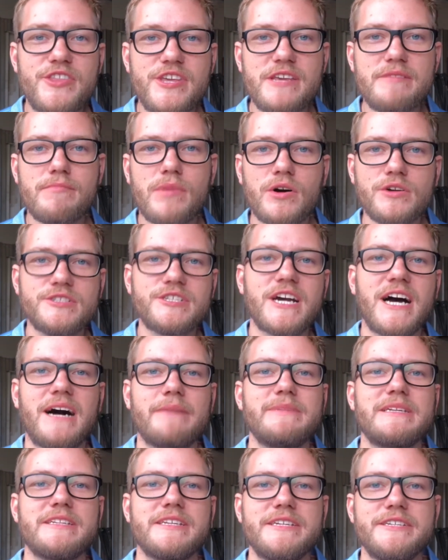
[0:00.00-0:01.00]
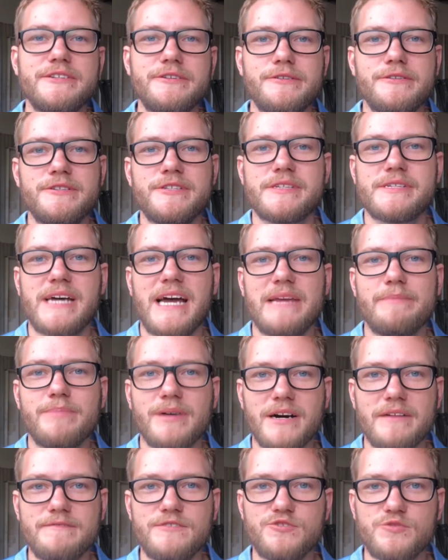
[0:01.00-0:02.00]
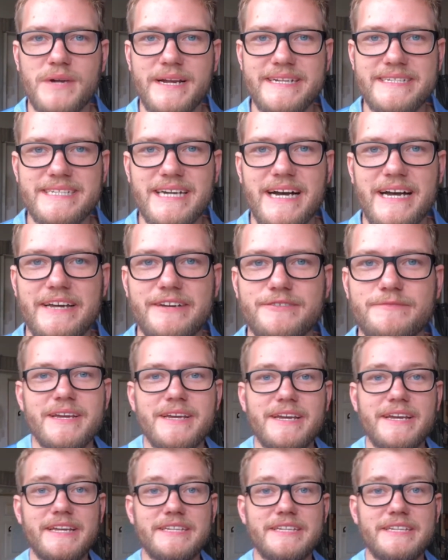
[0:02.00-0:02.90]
the most commonly used type of drain tile.